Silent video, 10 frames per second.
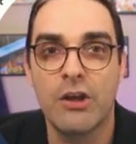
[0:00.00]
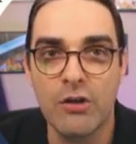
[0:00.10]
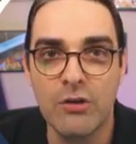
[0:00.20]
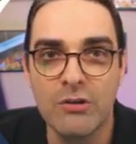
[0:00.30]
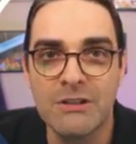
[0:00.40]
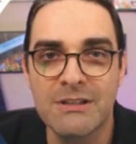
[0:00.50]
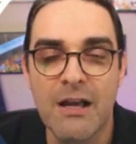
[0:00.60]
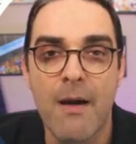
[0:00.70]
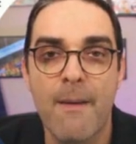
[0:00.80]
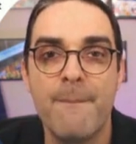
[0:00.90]
use
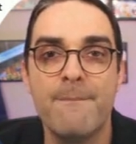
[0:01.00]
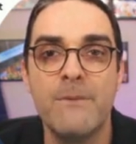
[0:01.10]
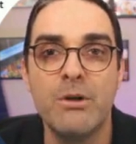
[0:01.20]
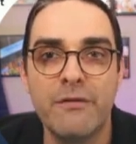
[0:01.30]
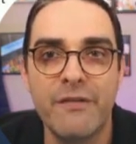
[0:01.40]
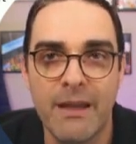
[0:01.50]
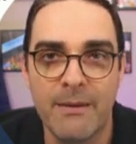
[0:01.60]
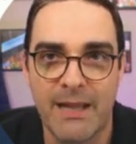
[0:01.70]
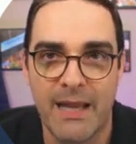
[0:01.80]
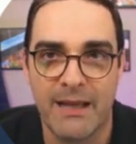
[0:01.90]

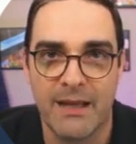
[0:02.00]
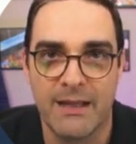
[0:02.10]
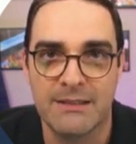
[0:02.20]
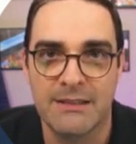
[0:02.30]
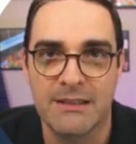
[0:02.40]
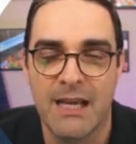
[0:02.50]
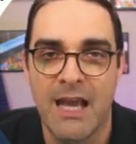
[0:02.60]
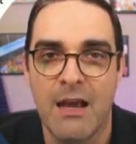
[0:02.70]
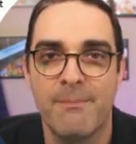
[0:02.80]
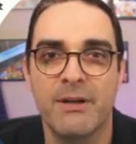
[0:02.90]
moving blankets
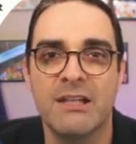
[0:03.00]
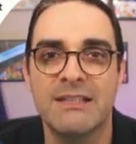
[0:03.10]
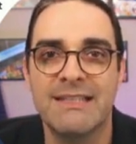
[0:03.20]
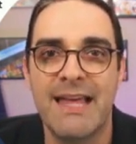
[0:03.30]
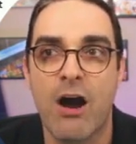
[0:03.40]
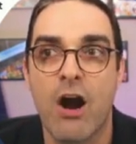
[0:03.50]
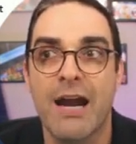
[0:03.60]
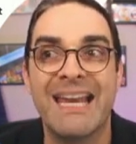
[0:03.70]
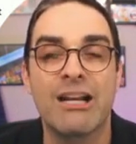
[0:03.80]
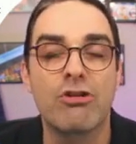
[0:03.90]
because they
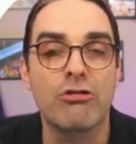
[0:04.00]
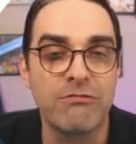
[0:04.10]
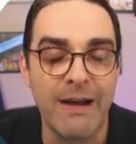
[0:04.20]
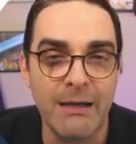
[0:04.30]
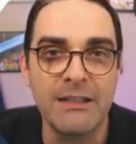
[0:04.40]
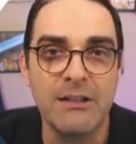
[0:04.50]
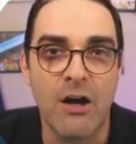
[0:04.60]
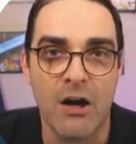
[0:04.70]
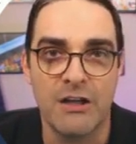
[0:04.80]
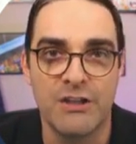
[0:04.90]
are incredibly
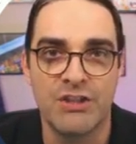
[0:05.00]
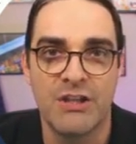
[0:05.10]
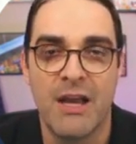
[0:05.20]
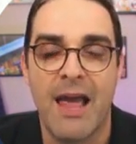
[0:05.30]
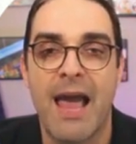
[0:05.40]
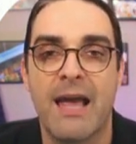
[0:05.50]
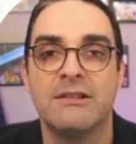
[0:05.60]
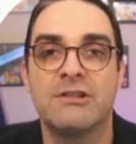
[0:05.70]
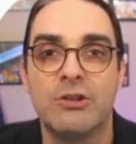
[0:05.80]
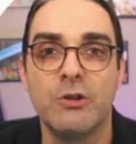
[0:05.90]
large
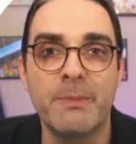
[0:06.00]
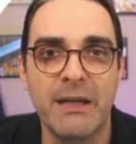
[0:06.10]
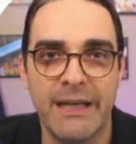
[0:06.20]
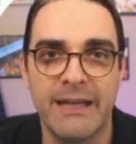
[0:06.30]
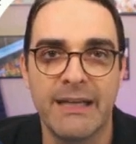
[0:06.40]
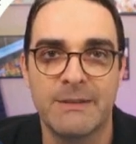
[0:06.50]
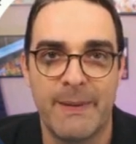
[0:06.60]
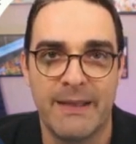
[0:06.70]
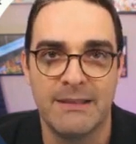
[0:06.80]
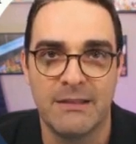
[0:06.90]
and super
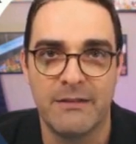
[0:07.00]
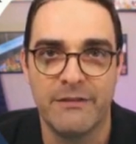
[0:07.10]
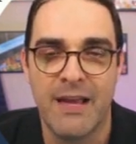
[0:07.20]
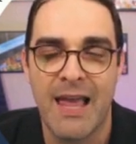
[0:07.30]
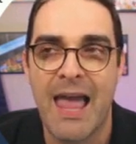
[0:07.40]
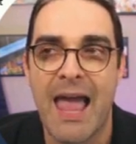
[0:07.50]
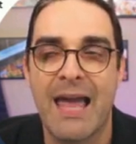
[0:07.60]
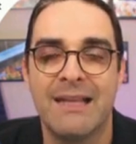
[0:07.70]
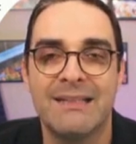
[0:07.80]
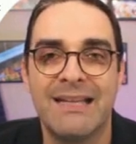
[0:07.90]
inexpensive
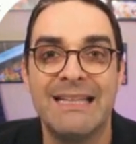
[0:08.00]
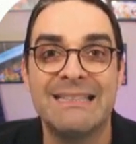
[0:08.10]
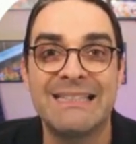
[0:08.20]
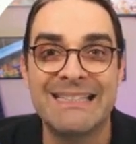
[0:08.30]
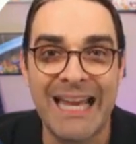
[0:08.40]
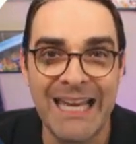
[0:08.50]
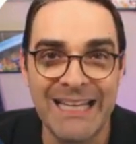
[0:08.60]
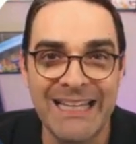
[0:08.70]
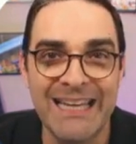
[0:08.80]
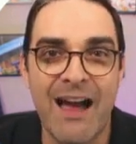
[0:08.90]
and
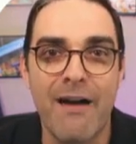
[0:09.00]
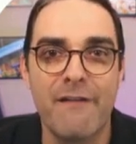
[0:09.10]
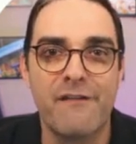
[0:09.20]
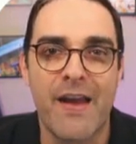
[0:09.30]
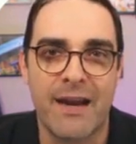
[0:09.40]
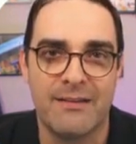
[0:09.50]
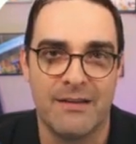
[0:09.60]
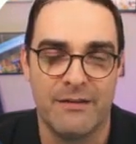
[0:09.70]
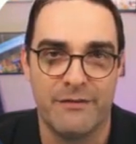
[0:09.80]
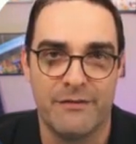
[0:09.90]
insanely
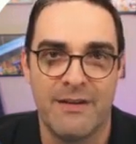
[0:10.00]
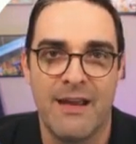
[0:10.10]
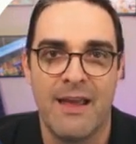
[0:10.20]
effective